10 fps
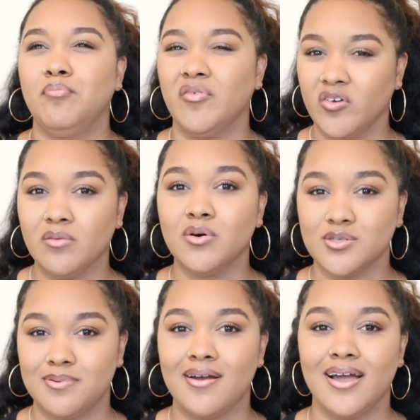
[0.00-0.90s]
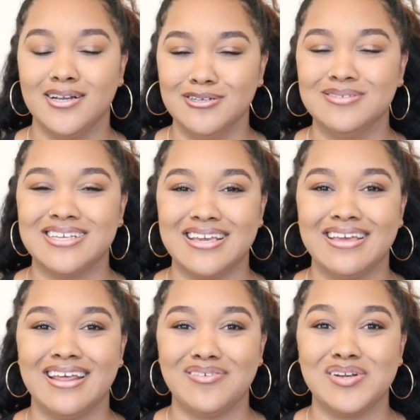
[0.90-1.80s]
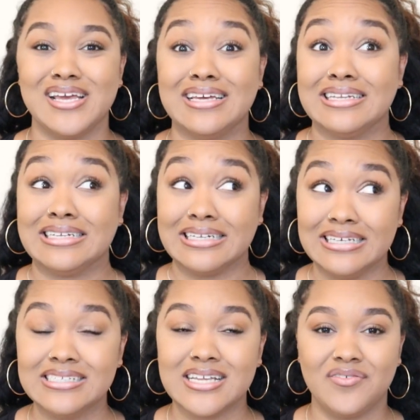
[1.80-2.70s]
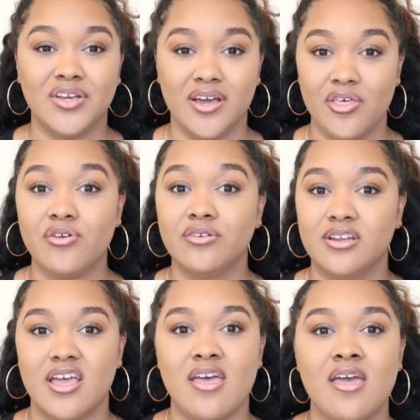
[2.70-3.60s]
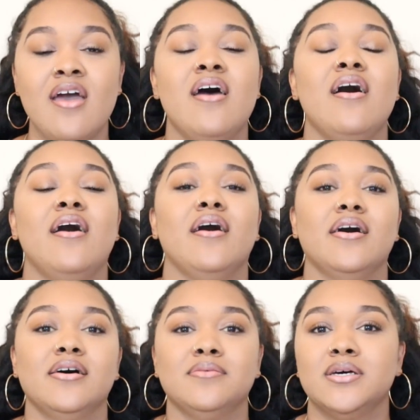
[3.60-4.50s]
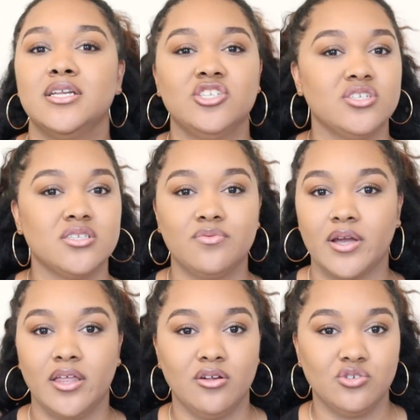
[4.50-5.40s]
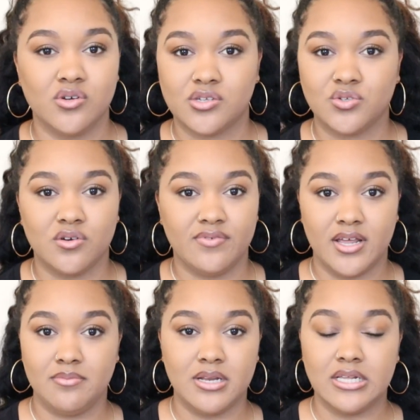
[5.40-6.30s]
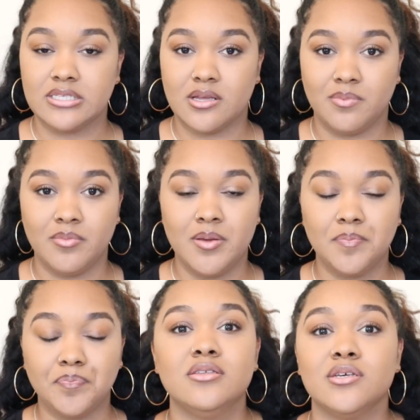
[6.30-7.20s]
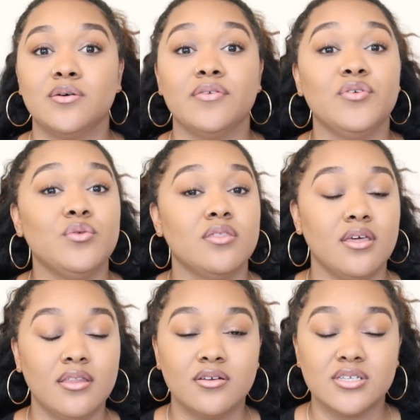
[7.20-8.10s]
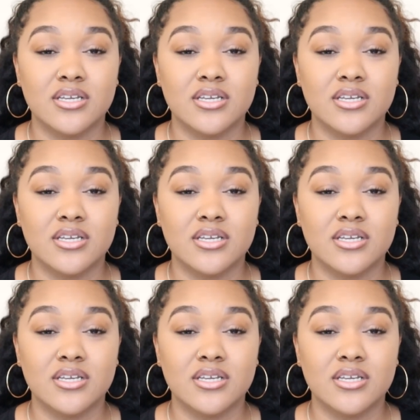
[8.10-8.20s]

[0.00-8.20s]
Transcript: but for the most part I do take it every day, at least every other day. And it's just a regular drugstore vitamin D supplement. So if you think there's